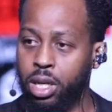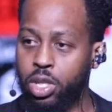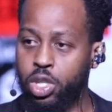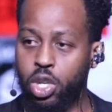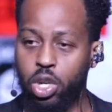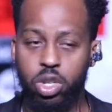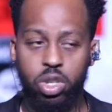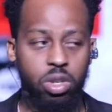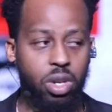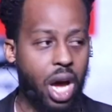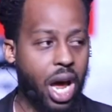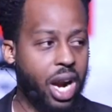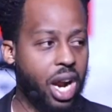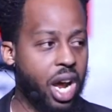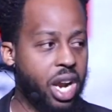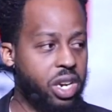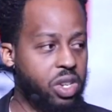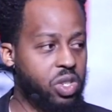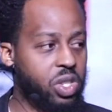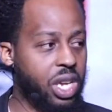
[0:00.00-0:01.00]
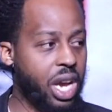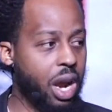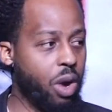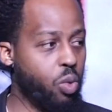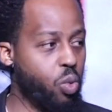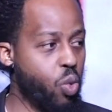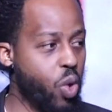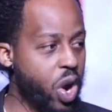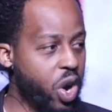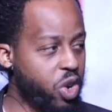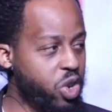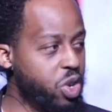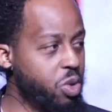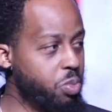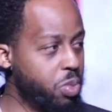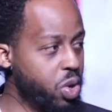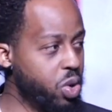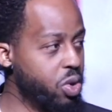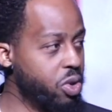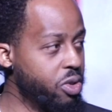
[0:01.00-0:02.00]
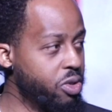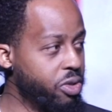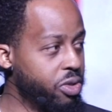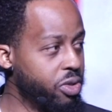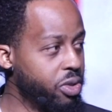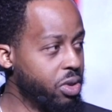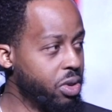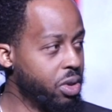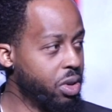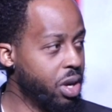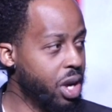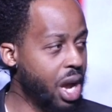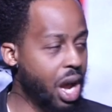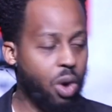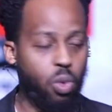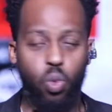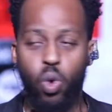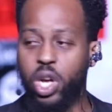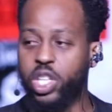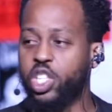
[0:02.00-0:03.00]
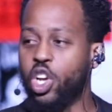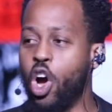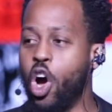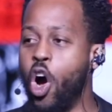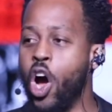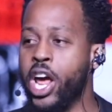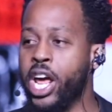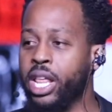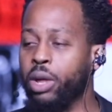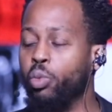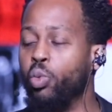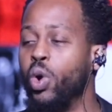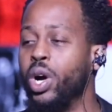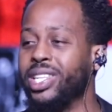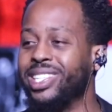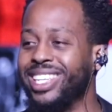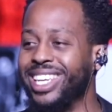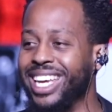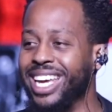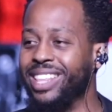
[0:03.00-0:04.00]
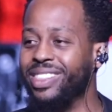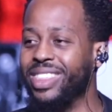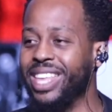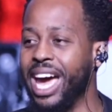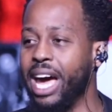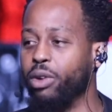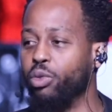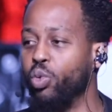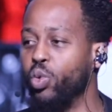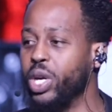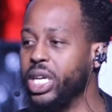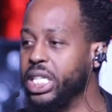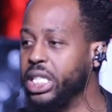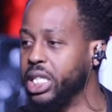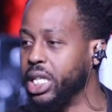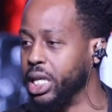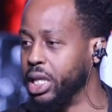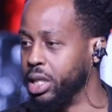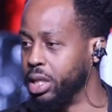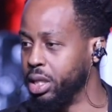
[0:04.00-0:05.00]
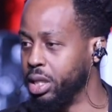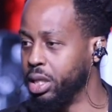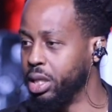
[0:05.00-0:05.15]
So you got to understand where you move and what's, on, what's in that region.